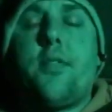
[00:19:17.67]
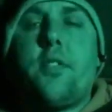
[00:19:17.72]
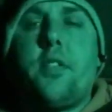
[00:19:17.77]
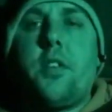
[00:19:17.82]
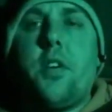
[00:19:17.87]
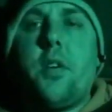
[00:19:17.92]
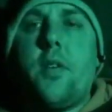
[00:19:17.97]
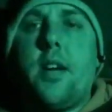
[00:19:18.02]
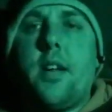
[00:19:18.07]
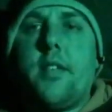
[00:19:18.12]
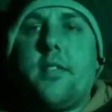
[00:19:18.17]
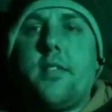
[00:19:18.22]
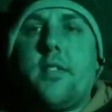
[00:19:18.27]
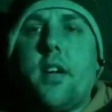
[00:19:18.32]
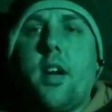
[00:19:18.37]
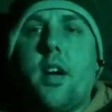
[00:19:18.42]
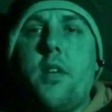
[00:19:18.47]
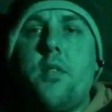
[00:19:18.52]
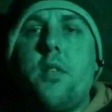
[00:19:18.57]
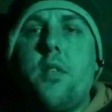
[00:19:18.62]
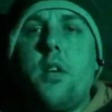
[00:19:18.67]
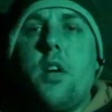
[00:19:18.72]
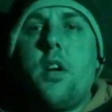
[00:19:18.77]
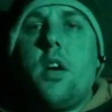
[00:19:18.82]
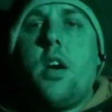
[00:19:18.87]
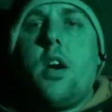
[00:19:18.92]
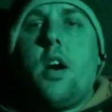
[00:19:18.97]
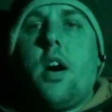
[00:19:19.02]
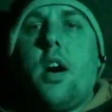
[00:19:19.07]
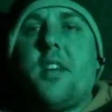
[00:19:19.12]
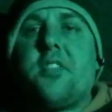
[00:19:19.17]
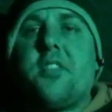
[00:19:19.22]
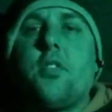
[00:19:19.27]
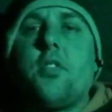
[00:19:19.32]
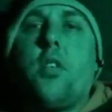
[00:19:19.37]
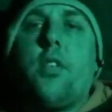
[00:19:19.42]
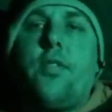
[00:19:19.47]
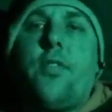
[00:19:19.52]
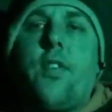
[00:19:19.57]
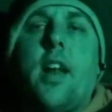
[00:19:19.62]
So I sort of fell
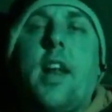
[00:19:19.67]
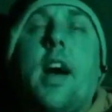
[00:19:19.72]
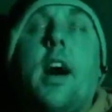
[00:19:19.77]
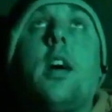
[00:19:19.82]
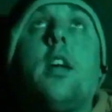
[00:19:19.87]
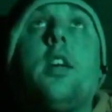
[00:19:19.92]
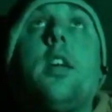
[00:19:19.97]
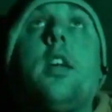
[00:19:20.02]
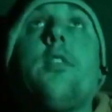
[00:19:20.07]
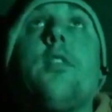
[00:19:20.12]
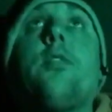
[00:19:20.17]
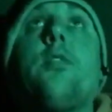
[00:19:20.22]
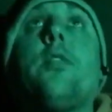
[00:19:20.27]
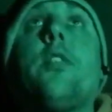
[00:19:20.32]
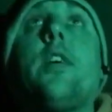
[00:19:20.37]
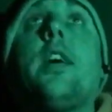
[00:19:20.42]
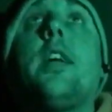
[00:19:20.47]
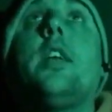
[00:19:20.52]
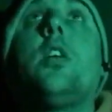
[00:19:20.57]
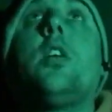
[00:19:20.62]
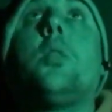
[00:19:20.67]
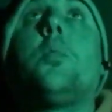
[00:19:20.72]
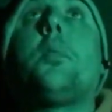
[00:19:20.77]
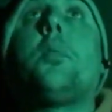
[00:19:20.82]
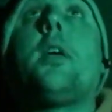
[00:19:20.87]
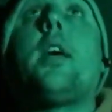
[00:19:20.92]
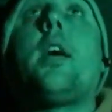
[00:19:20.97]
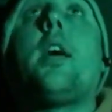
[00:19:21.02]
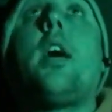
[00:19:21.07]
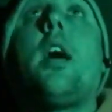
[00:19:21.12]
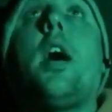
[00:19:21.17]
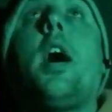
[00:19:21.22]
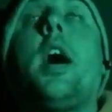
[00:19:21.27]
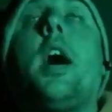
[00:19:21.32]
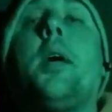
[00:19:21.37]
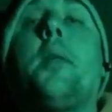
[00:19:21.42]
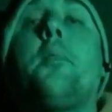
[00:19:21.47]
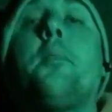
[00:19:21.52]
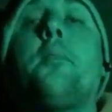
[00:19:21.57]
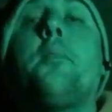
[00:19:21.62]
out of love with it a little bit.
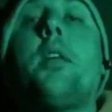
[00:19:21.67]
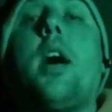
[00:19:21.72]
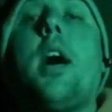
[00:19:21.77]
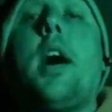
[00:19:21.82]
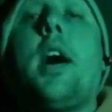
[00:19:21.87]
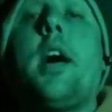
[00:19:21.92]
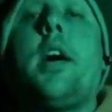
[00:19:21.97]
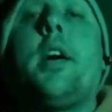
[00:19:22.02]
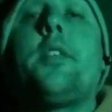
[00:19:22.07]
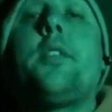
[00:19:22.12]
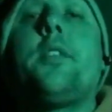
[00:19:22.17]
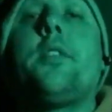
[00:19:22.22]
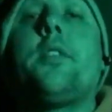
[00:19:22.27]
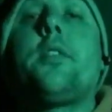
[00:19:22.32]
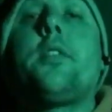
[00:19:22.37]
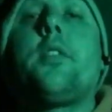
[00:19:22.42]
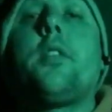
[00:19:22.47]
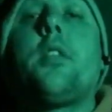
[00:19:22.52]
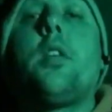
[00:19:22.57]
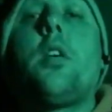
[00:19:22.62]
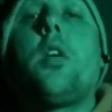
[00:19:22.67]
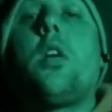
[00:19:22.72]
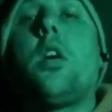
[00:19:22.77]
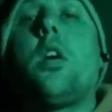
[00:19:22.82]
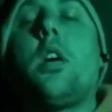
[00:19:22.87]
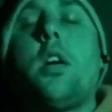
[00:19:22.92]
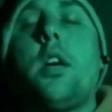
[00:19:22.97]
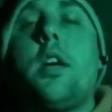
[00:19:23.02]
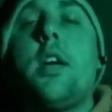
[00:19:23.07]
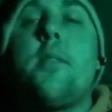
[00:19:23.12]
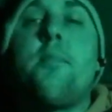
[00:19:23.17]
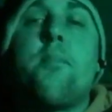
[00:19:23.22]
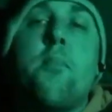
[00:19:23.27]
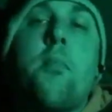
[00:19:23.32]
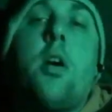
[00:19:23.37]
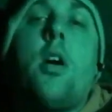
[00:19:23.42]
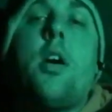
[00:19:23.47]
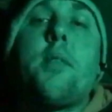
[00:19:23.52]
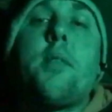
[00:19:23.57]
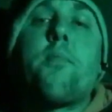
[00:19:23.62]
And in my
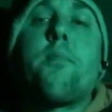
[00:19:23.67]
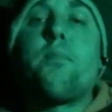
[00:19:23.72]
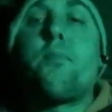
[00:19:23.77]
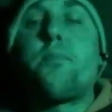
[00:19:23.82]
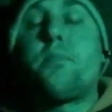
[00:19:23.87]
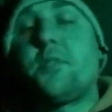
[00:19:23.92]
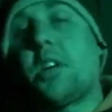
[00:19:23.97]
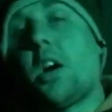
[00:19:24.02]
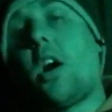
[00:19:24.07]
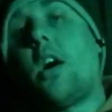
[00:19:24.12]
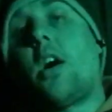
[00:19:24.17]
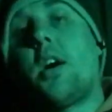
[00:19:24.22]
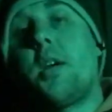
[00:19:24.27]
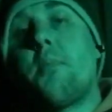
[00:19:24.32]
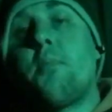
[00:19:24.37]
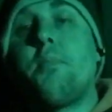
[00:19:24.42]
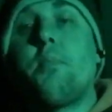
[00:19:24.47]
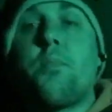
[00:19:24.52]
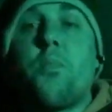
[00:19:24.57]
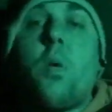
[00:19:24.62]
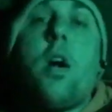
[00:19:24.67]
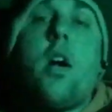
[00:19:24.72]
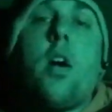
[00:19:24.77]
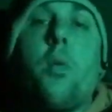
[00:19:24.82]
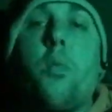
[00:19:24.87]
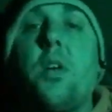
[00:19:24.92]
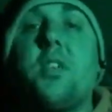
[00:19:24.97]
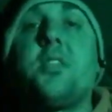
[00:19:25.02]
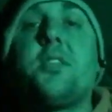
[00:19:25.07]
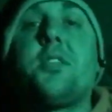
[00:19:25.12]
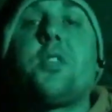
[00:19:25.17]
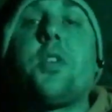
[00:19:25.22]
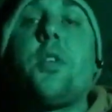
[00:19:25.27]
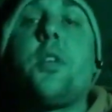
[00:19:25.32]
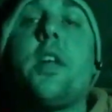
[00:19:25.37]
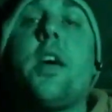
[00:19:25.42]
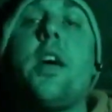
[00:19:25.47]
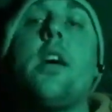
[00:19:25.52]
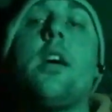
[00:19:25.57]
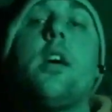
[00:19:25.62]
time where I wasn't doing it,
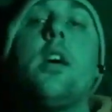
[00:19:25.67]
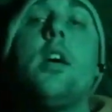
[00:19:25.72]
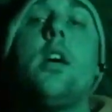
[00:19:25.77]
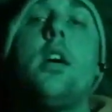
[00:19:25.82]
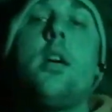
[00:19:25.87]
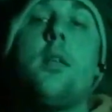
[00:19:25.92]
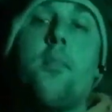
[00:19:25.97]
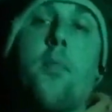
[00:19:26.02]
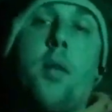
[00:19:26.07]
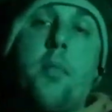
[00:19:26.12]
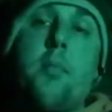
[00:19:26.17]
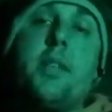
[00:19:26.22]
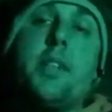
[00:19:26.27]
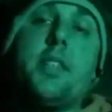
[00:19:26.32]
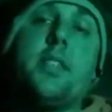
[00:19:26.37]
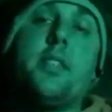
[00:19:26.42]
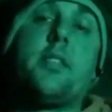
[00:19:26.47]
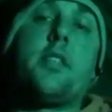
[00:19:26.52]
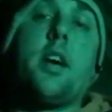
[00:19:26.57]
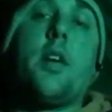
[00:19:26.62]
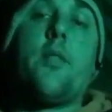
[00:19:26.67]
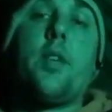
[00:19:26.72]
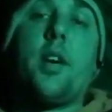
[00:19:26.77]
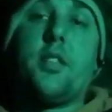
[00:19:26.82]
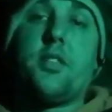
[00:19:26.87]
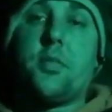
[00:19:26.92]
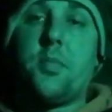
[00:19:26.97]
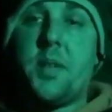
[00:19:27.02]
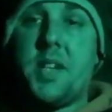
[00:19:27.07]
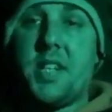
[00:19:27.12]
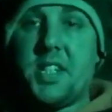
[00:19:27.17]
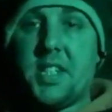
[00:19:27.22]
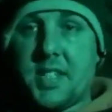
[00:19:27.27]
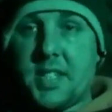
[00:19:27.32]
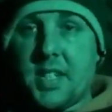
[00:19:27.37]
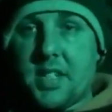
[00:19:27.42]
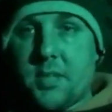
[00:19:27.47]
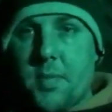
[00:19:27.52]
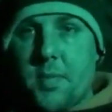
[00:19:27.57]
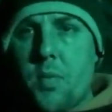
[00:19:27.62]
my missus turned around to me and she said to me,
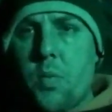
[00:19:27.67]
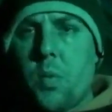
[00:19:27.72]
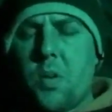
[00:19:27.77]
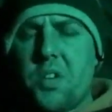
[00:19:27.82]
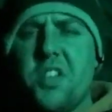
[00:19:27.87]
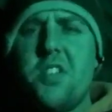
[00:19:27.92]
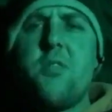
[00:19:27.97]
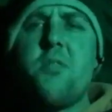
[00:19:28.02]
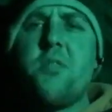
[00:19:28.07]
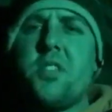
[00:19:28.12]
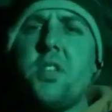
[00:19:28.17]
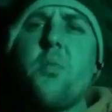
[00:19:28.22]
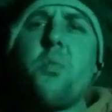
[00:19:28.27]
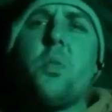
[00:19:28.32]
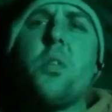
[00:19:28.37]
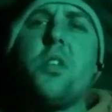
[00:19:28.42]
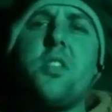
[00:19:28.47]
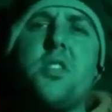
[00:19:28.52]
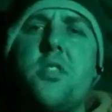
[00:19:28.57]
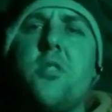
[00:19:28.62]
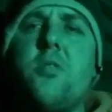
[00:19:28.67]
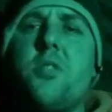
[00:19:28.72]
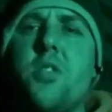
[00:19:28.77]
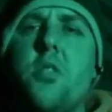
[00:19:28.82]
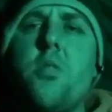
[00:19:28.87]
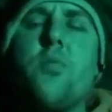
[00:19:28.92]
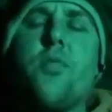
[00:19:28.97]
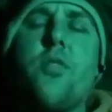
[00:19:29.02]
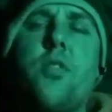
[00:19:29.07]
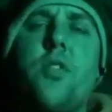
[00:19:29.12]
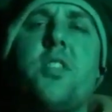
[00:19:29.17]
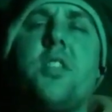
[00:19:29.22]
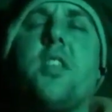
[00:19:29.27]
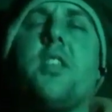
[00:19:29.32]
what did you do before you did this?